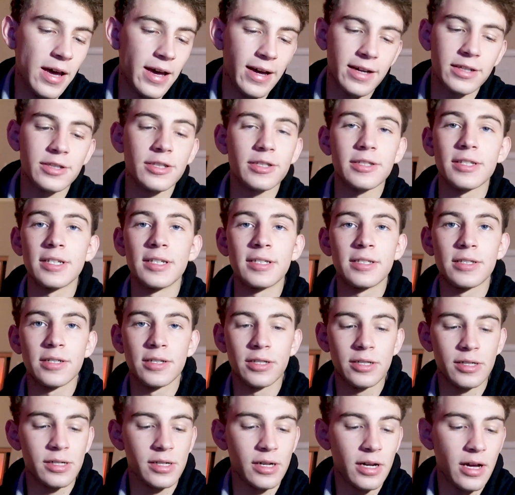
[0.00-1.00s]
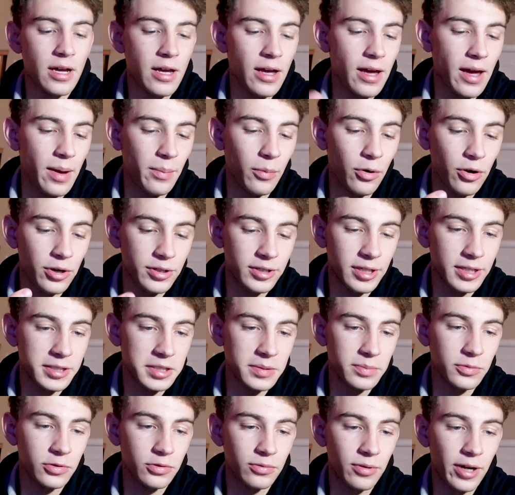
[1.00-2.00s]
It's just easier and more
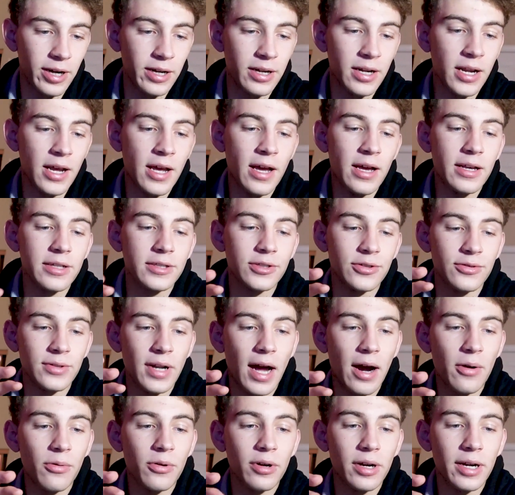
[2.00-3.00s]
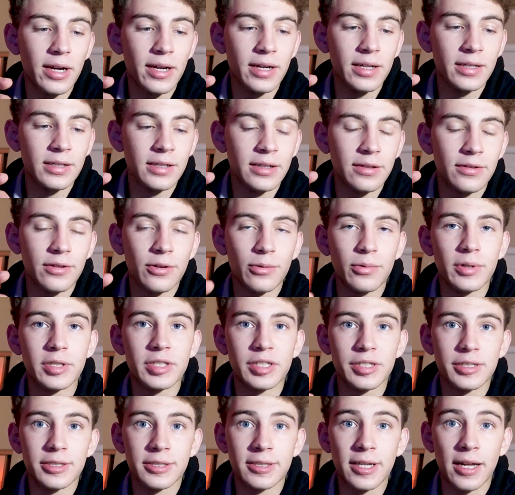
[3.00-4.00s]
accessible, right? So now we're in the
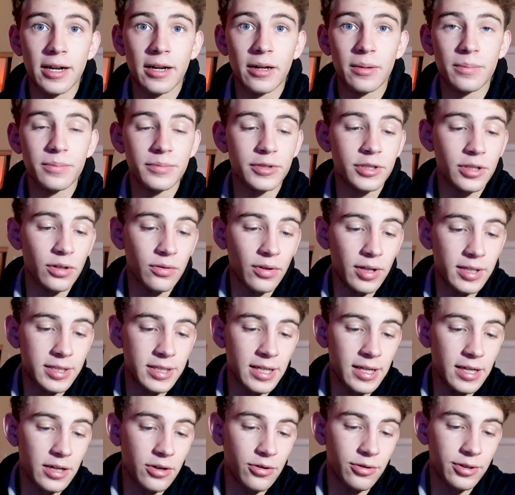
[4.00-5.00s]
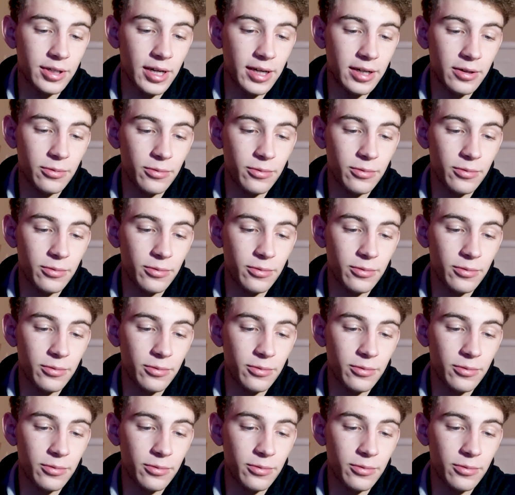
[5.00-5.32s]
widget setup. So let's hit create